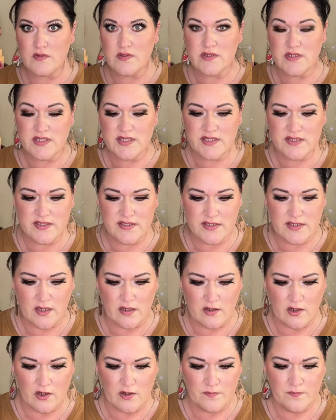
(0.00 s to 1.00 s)

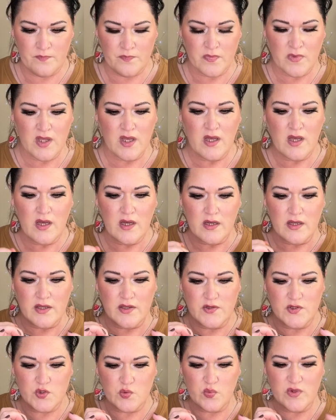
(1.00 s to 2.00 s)
stunner.
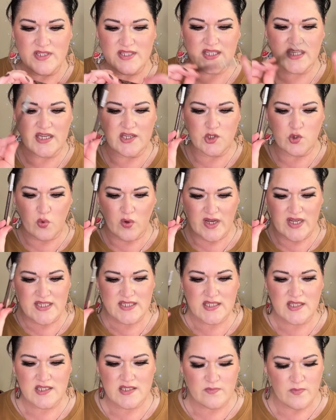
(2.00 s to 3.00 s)
Used Whiskey twice
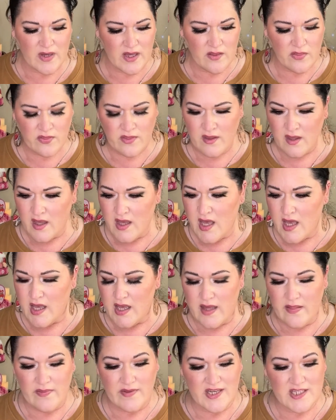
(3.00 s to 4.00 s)
this month.
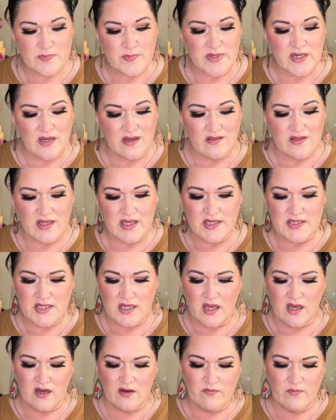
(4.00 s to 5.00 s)
And last but not least, I
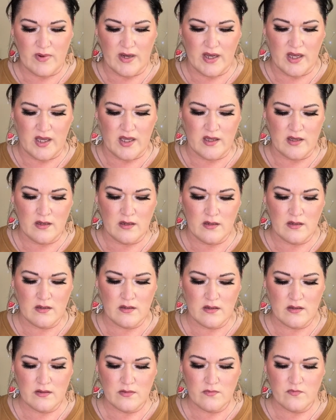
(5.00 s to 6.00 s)
have my
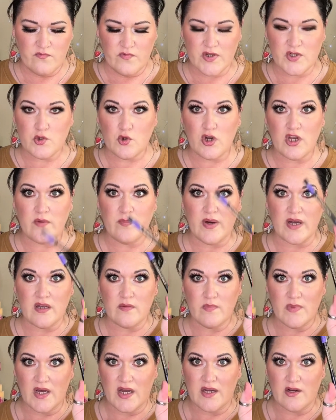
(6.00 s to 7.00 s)
Victoria Beckham
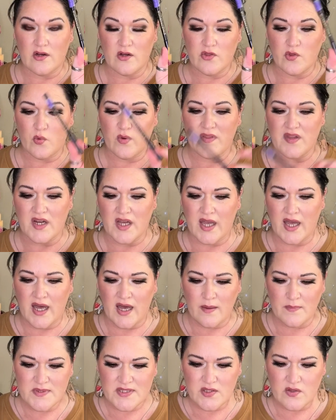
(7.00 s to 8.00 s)
liner, the one that I
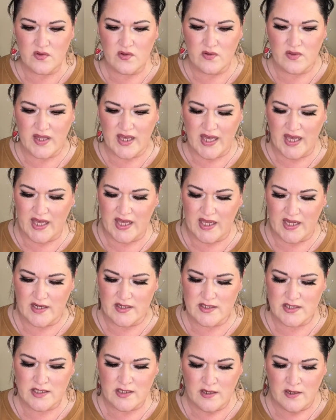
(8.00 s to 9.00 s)
absolutely
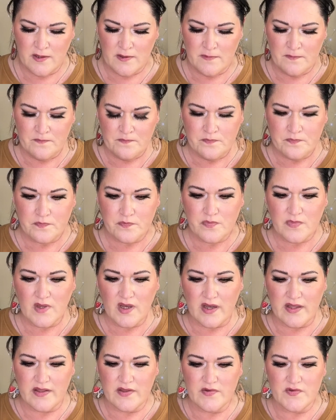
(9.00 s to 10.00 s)
hate. I
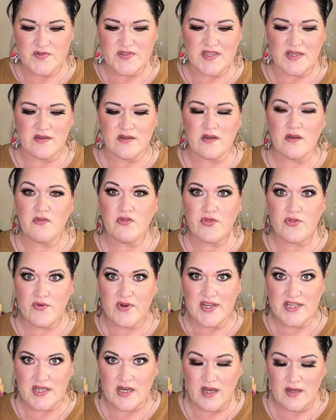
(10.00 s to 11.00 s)
used it 3
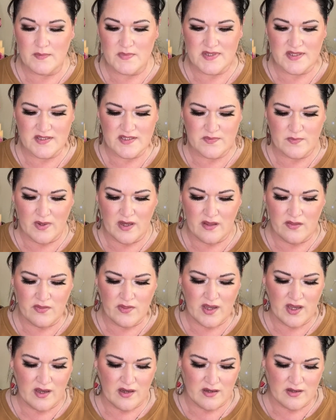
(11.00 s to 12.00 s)
times this month,
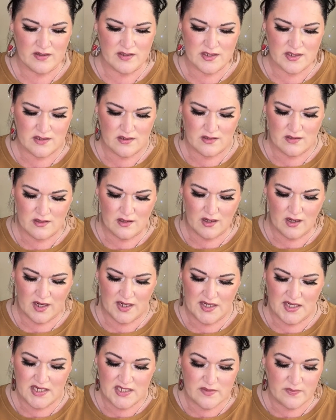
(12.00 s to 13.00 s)
and I
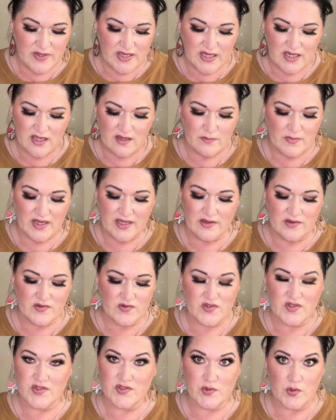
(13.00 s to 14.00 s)
need to be getting my
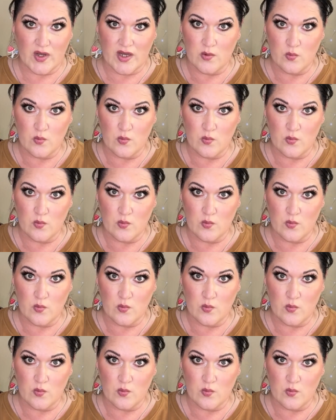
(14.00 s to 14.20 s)
uses so I can